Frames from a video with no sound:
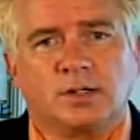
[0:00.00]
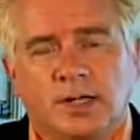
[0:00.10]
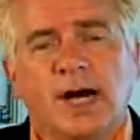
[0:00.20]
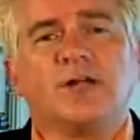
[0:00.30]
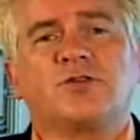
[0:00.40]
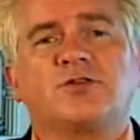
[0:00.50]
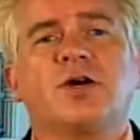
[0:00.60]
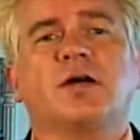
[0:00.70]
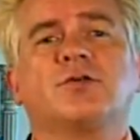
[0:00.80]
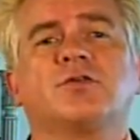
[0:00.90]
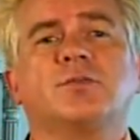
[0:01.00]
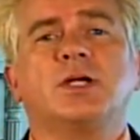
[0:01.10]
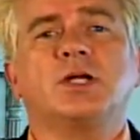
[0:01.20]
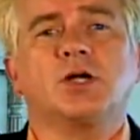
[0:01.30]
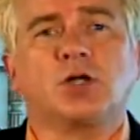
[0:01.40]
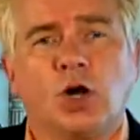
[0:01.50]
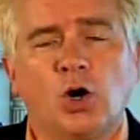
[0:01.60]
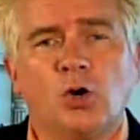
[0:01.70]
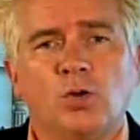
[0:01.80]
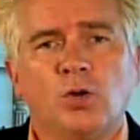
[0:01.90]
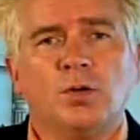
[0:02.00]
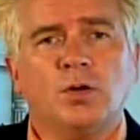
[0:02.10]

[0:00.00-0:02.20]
God said to me to go